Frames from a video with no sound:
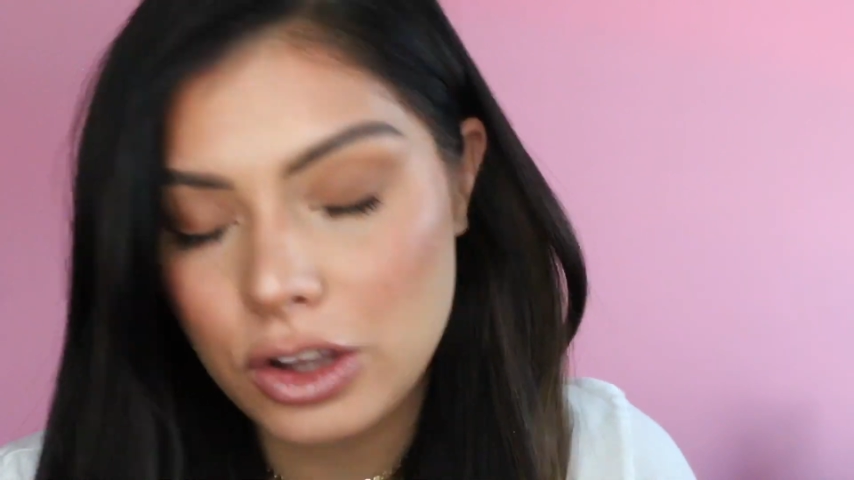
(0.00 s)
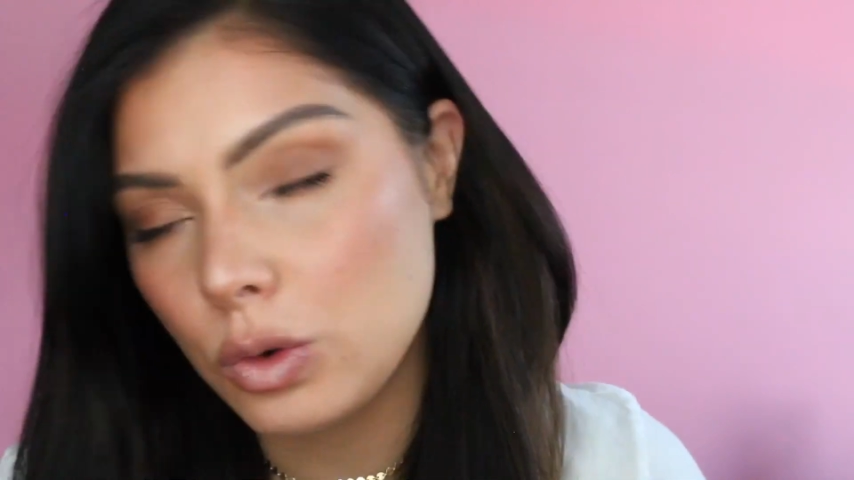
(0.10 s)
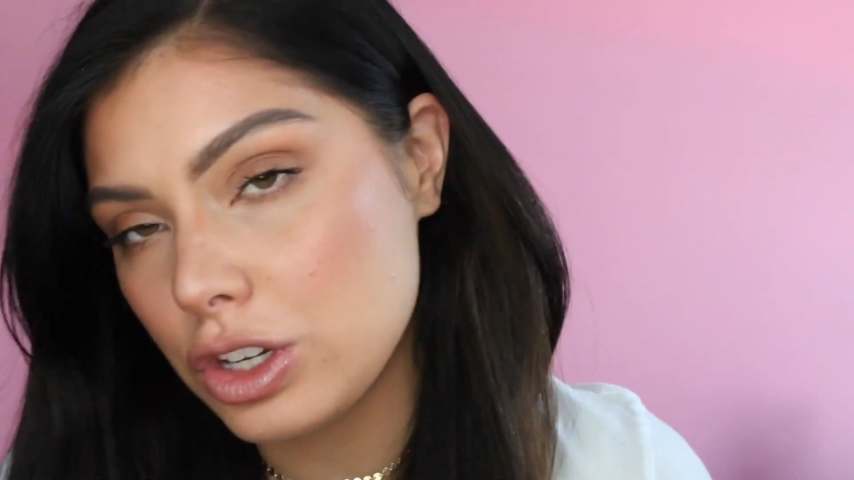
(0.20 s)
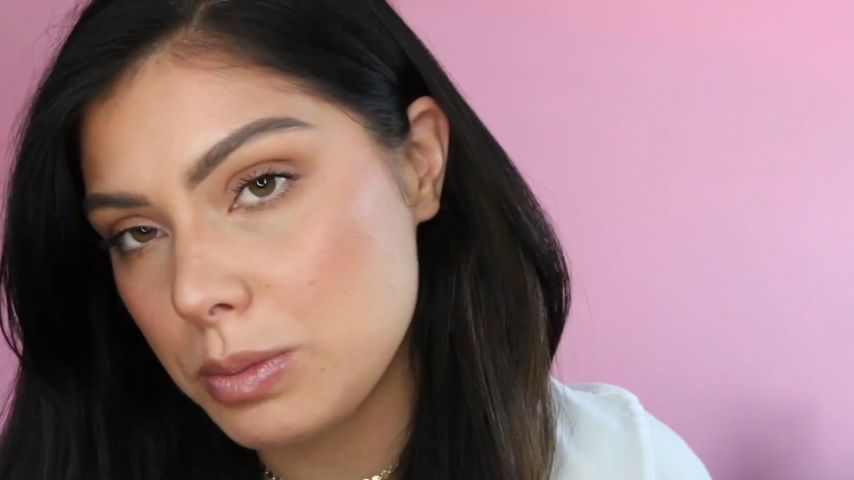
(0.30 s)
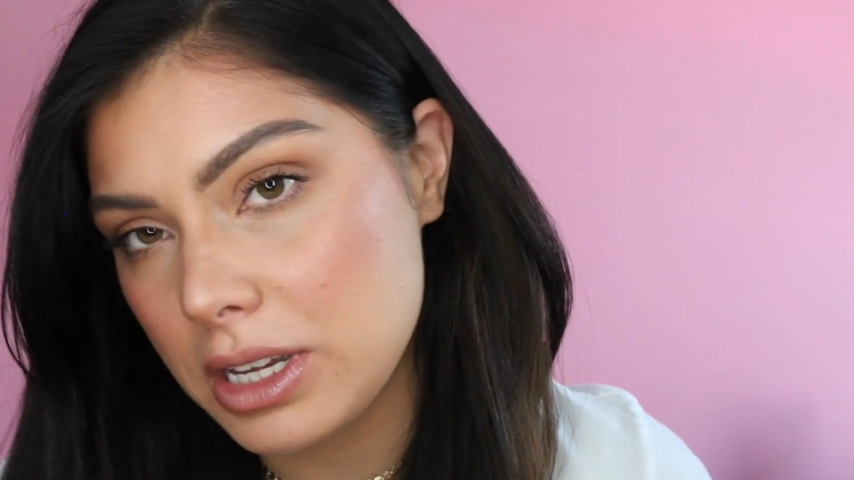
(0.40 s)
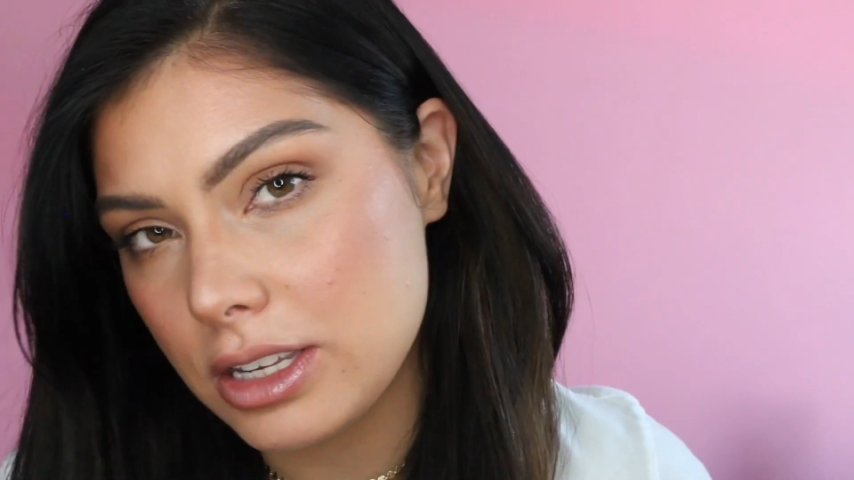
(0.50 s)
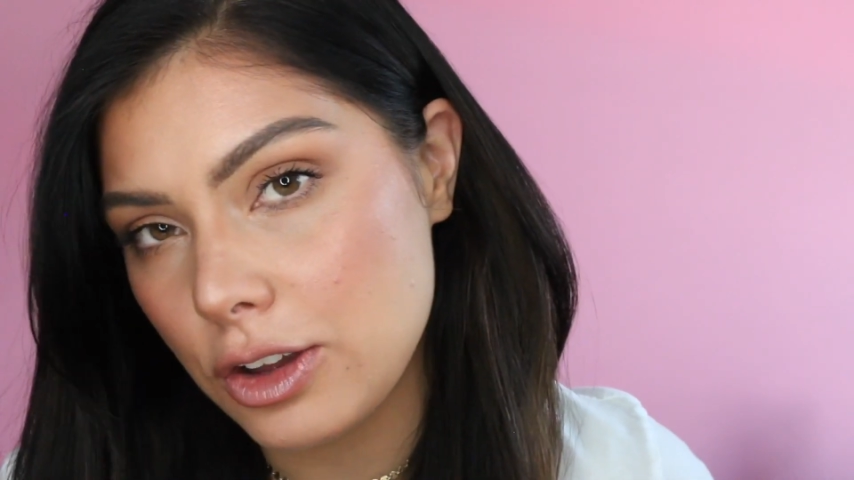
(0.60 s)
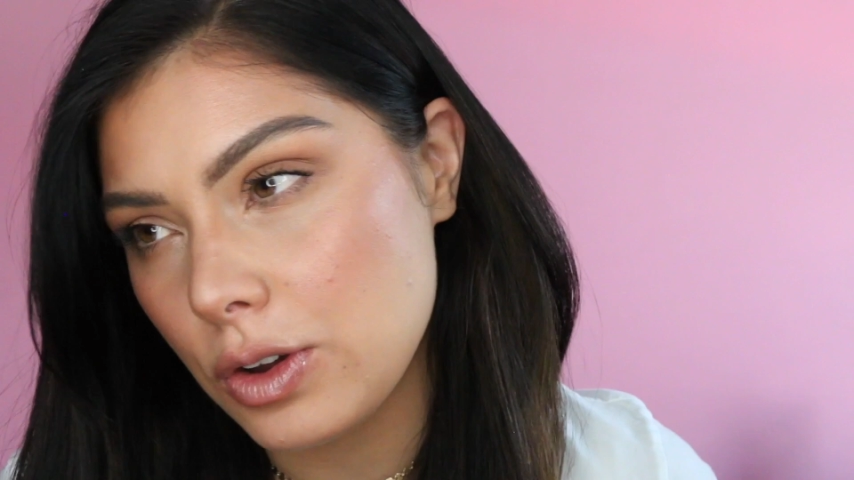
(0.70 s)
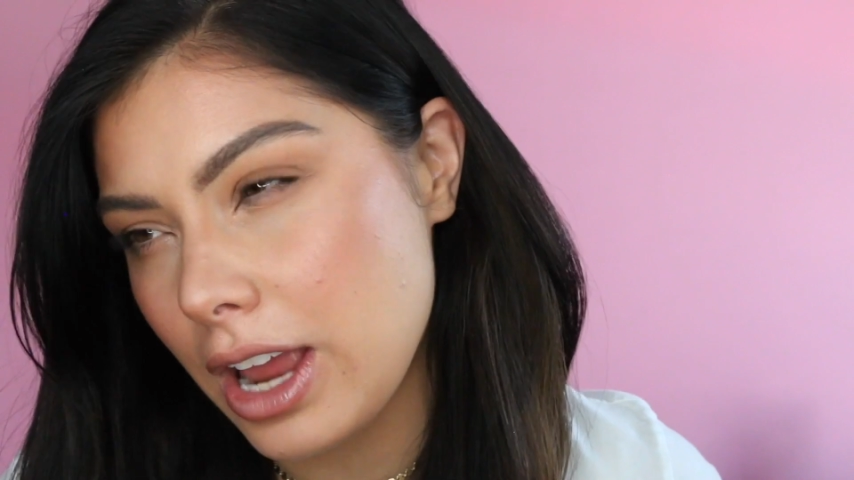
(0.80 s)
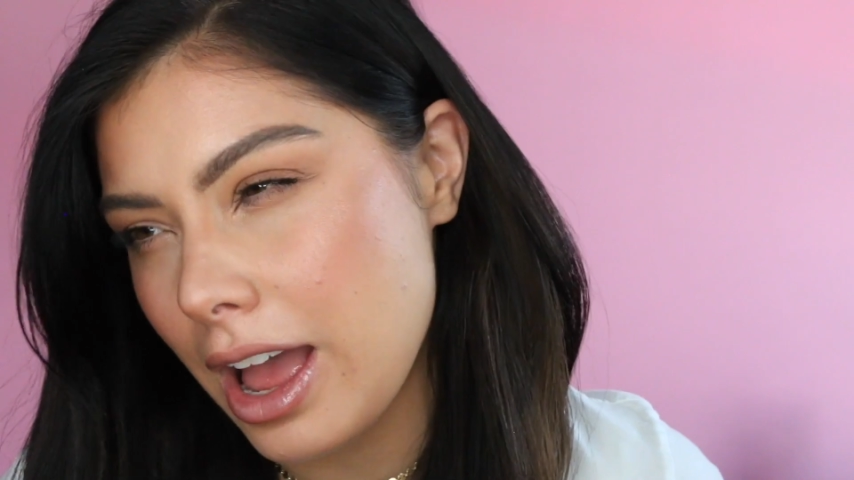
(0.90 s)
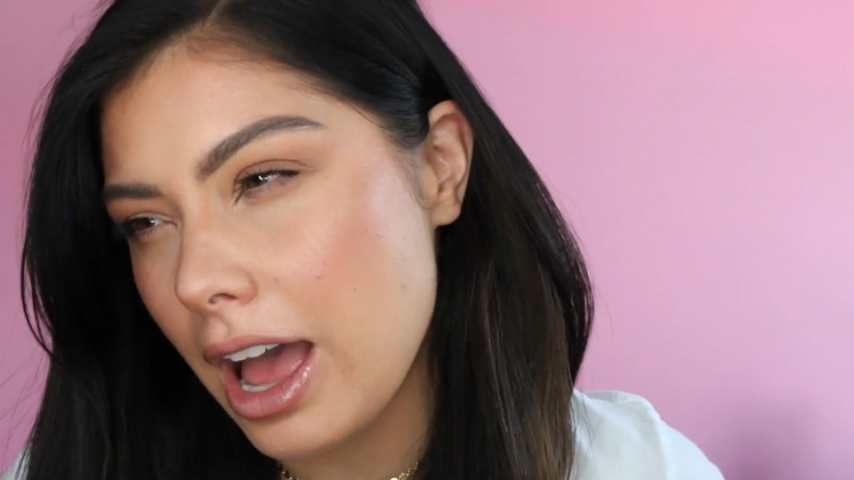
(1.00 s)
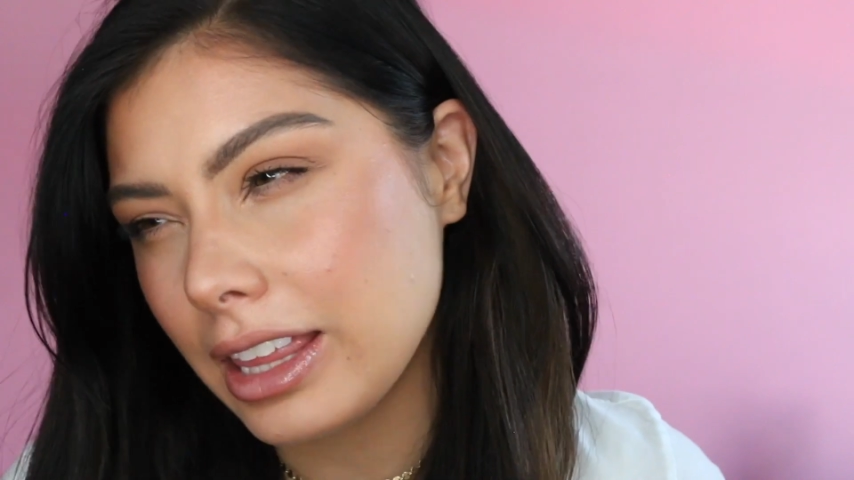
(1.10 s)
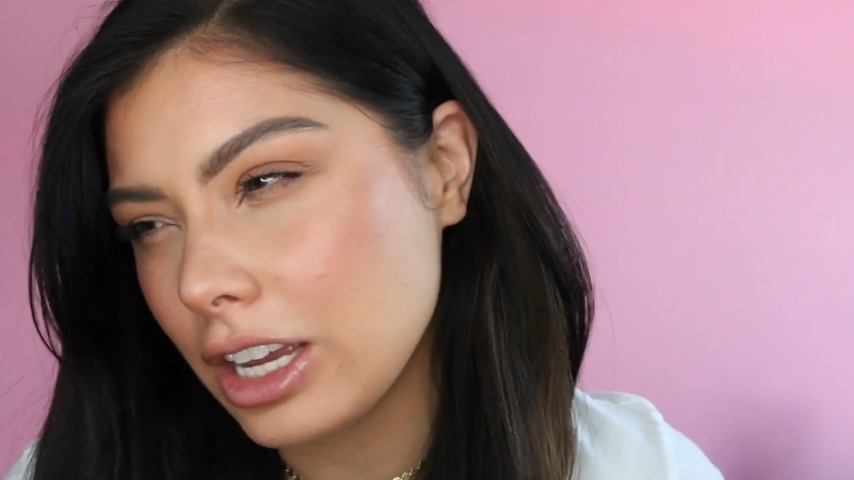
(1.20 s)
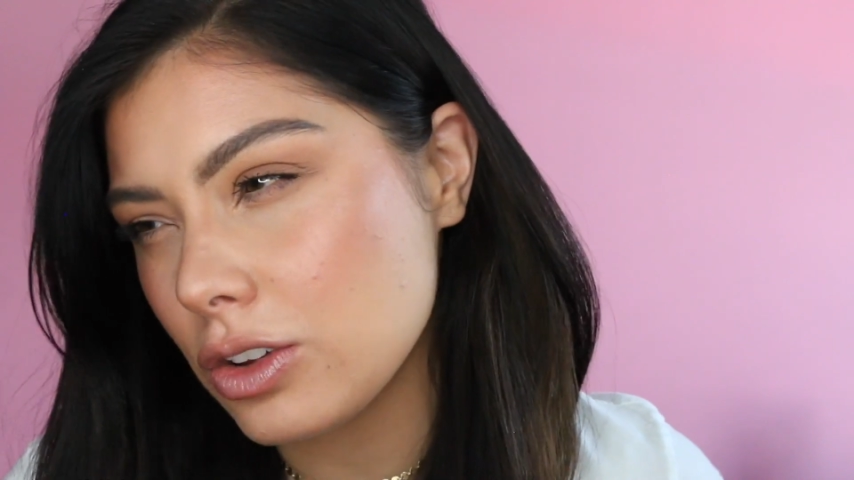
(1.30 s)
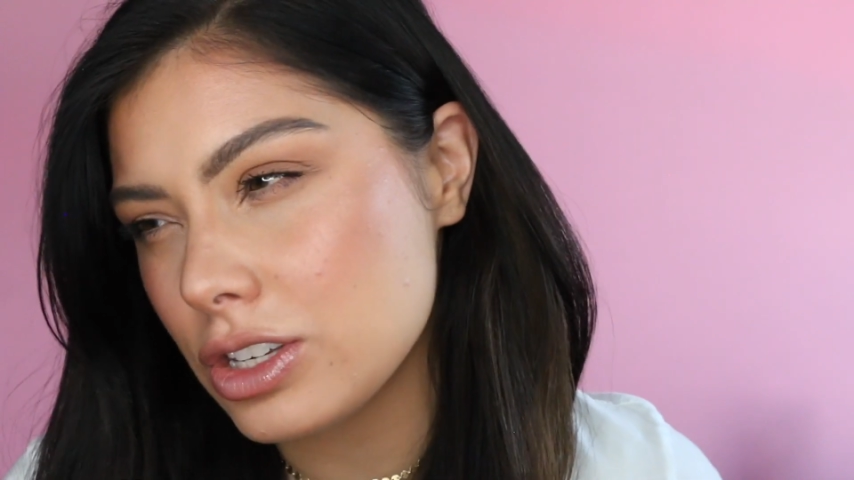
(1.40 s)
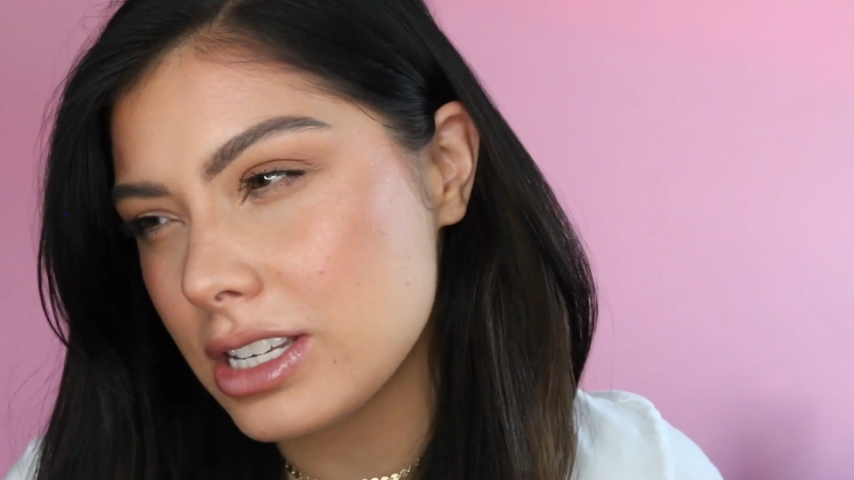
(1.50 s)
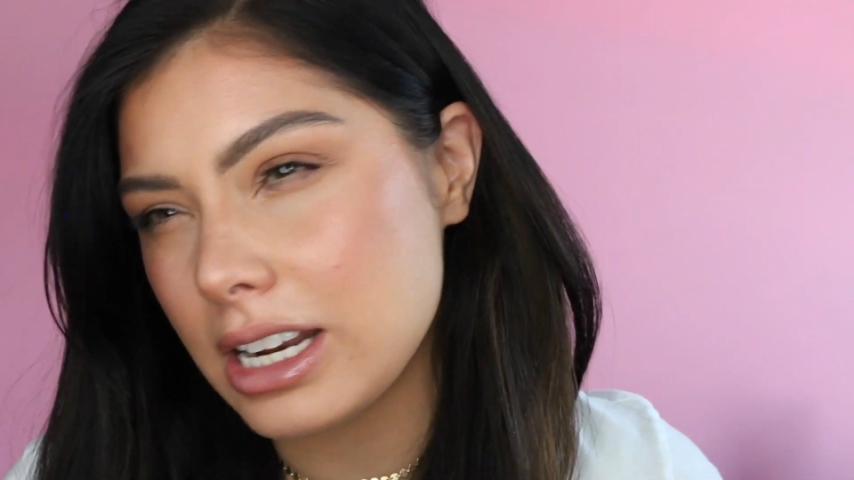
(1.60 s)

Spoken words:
Which means I think I'll just